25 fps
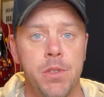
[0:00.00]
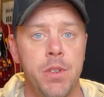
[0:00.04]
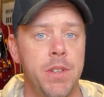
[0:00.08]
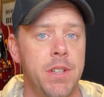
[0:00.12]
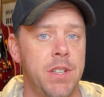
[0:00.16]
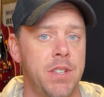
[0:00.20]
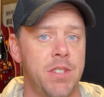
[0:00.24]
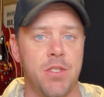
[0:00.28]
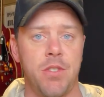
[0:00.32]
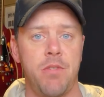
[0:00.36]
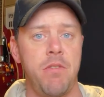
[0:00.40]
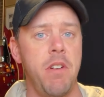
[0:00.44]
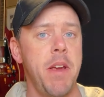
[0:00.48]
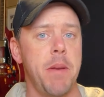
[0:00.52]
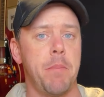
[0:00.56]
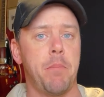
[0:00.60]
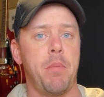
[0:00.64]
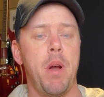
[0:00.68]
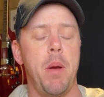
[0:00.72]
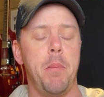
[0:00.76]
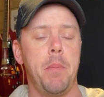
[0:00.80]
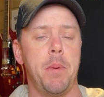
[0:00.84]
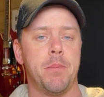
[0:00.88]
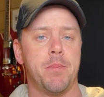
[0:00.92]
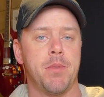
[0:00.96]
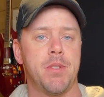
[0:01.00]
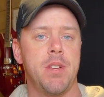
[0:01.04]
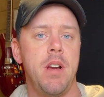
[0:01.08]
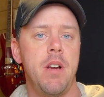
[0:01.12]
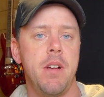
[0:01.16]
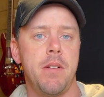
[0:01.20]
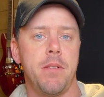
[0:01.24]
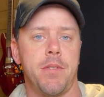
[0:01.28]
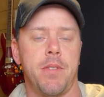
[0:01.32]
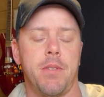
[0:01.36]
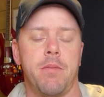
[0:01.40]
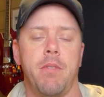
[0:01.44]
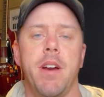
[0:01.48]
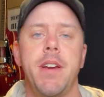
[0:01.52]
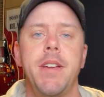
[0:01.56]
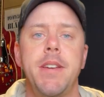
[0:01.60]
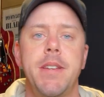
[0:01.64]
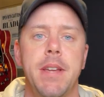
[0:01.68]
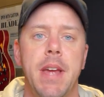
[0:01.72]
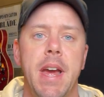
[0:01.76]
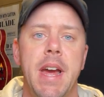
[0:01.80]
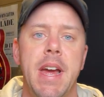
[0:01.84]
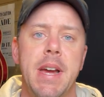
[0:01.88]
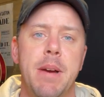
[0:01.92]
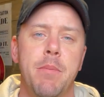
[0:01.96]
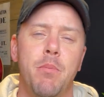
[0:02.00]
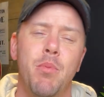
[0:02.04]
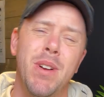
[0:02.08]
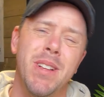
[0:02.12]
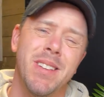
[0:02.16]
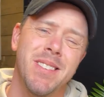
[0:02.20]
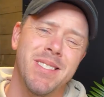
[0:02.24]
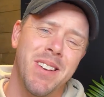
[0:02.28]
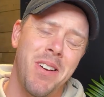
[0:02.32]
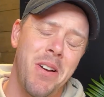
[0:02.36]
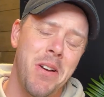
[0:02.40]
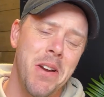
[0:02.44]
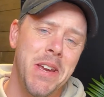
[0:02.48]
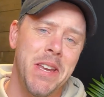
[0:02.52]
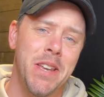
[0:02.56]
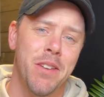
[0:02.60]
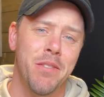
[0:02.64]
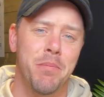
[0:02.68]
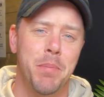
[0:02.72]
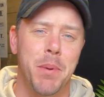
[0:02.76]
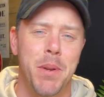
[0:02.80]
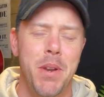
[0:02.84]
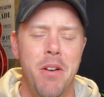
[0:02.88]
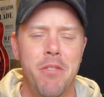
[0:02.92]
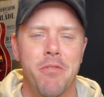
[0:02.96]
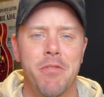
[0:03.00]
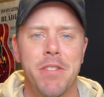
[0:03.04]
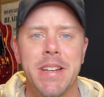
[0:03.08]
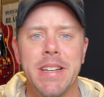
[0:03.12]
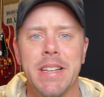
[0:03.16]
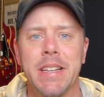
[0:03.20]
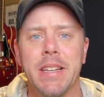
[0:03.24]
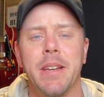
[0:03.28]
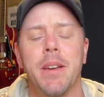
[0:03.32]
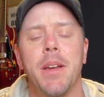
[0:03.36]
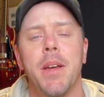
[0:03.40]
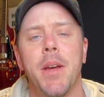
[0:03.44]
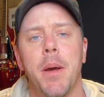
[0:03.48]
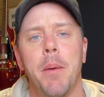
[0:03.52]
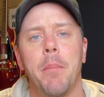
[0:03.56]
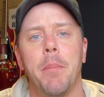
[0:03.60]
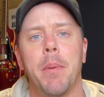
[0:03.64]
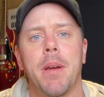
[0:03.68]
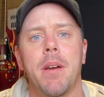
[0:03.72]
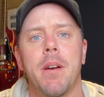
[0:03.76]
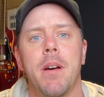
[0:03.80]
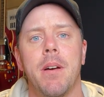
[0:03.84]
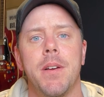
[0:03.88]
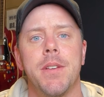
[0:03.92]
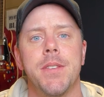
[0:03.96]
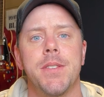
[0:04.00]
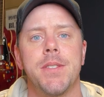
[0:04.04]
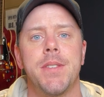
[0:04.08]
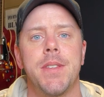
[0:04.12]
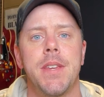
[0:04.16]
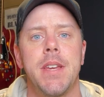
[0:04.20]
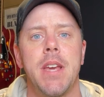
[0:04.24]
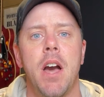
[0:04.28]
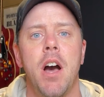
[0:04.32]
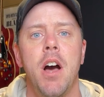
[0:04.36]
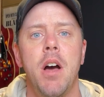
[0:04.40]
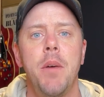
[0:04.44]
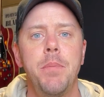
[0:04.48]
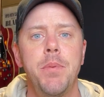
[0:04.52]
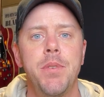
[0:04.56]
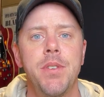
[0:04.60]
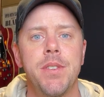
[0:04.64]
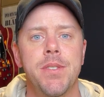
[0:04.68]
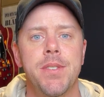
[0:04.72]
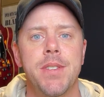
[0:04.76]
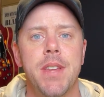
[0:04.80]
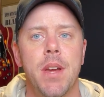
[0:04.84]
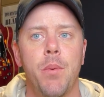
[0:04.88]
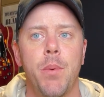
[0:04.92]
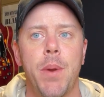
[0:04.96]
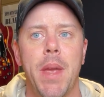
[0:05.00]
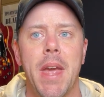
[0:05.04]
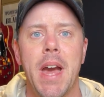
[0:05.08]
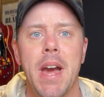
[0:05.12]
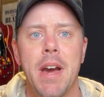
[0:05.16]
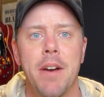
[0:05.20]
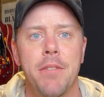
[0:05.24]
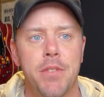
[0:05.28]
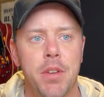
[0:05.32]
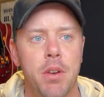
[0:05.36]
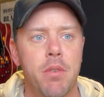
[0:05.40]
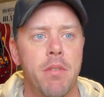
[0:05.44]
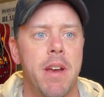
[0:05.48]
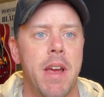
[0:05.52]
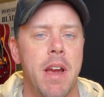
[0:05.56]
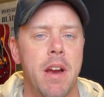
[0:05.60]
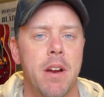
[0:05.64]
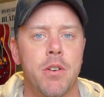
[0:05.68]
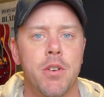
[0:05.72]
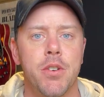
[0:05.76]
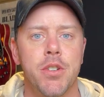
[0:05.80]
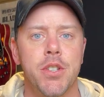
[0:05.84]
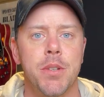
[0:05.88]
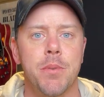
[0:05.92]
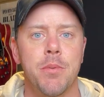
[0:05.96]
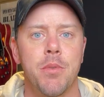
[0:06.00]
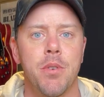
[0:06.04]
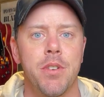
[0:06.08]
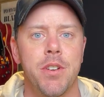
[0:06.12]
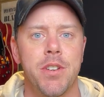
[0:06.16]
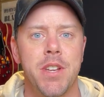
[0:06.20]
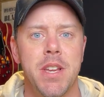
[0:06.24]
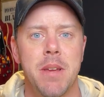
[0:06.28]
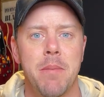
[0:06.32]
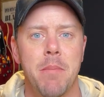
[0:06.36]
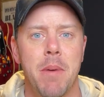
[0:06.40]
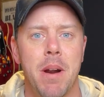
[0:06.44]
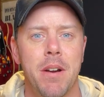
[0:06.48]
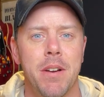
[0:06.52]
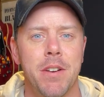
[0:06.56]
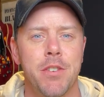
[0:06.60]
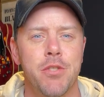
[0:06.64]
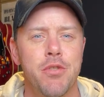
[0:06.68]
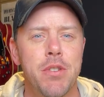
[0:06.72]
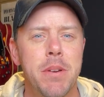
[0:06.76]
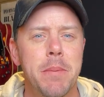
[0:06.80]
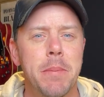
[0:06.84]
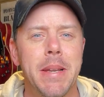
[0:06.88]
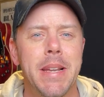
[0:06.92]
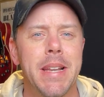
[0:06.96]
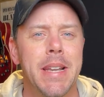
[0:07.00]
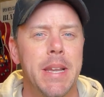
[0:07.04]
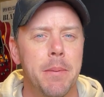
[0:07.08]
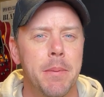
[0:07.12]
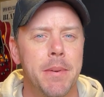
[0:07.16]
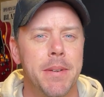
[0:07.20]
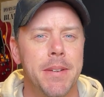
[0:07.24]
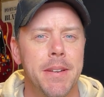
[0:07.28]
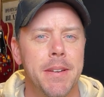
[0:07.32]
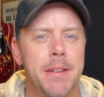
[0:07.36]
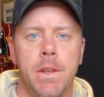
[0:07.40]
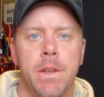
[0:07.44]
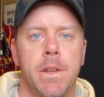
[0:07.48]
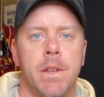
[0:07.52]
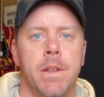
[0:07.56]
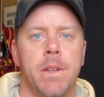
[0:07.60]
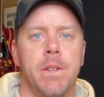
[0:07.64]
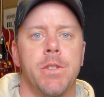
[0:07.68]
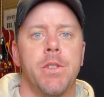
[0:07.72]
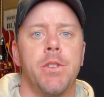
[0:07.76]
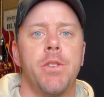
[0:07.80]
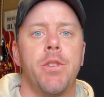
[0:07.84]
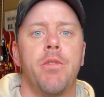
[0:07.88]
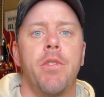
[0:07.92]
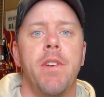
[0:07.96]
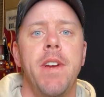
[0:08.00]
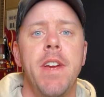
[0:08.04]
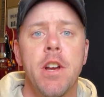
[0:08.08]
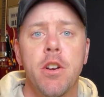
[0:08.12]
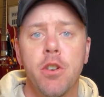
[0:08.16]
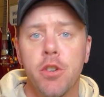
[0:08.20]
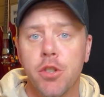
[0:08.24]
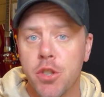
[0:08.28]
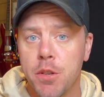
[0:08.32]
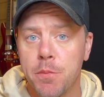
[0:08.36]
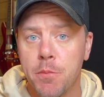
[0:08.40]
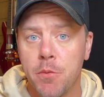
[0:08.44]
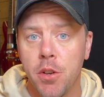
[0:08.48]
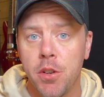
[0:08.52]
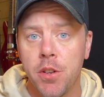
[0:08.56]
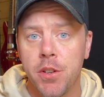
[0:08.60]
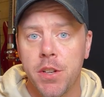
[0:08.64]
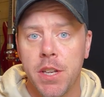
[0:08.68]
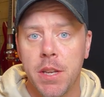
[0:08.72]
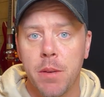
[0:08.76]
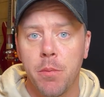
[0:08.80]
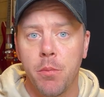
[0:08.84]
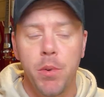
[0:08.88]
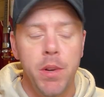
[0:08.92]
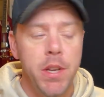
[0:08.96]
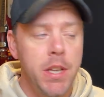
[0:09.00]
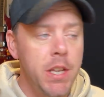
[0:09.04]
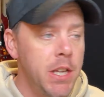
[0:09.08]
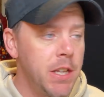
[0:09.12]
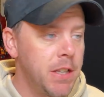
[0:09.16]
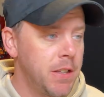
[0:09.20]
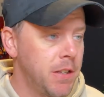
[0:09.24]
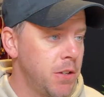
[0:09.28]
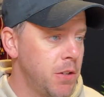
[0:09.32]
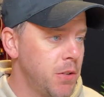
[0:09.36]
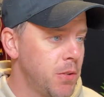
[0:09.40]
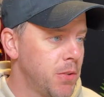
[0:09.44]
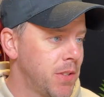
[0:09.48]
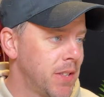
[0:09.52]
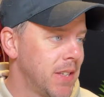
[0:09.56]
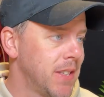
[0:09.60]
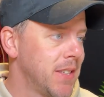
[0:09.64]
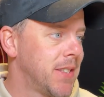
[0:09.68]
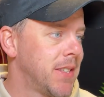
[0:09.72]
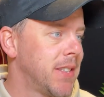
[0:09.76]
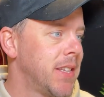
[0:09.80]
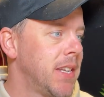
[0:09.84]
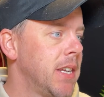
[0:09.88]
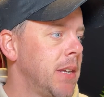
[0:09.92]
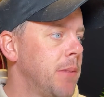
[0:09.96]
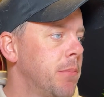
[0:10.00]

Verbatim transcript: this is great problem solved, right? Um, well, kind of, but not really because the options that we have to create our custom color theme are extremely limited. So to create a custom color theme, we need to use this theme